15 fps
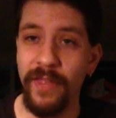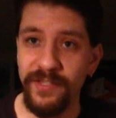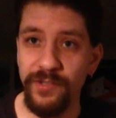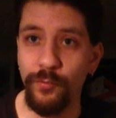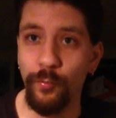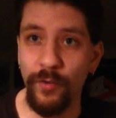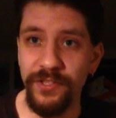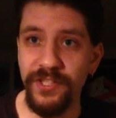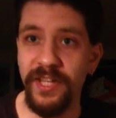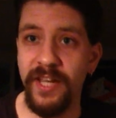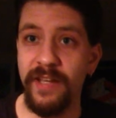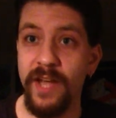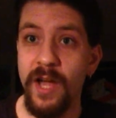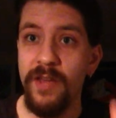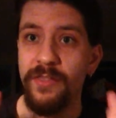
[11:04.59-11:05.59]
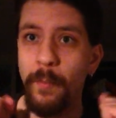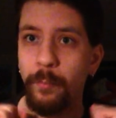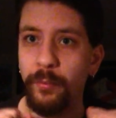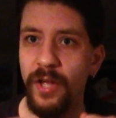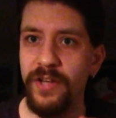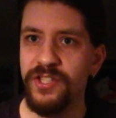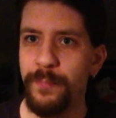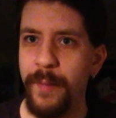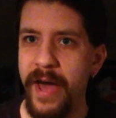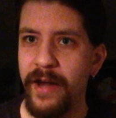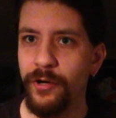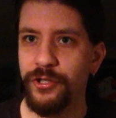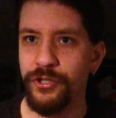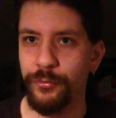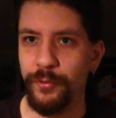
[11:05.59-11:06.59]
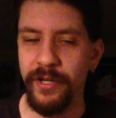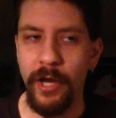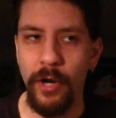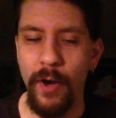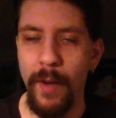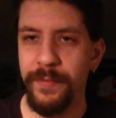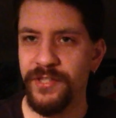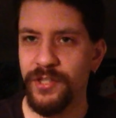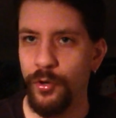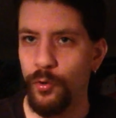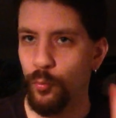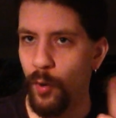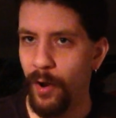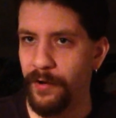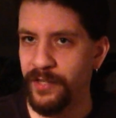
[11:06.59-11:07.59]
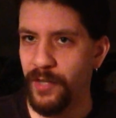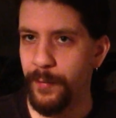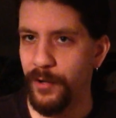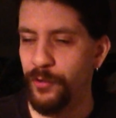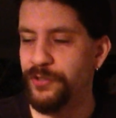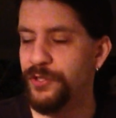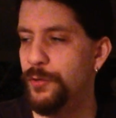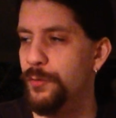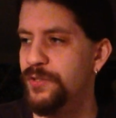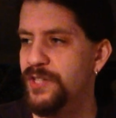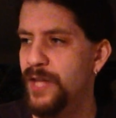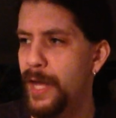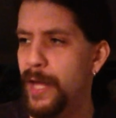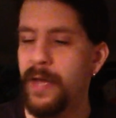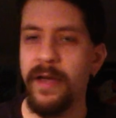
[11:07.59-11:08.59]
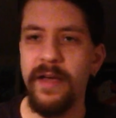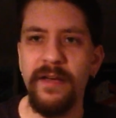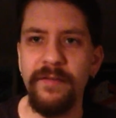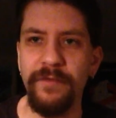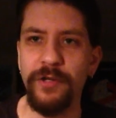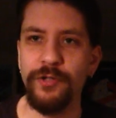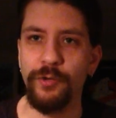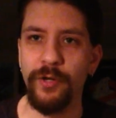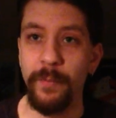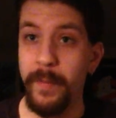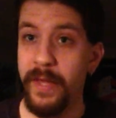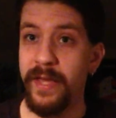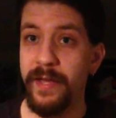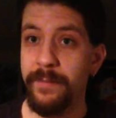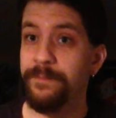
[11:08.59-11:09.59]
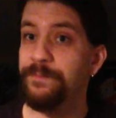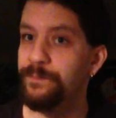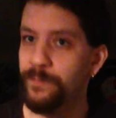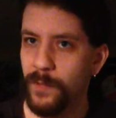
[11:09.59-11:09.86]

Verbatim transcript: That's, once again, the Blood Spattered Trio, Episode one, coming on Tuesday, featuring me,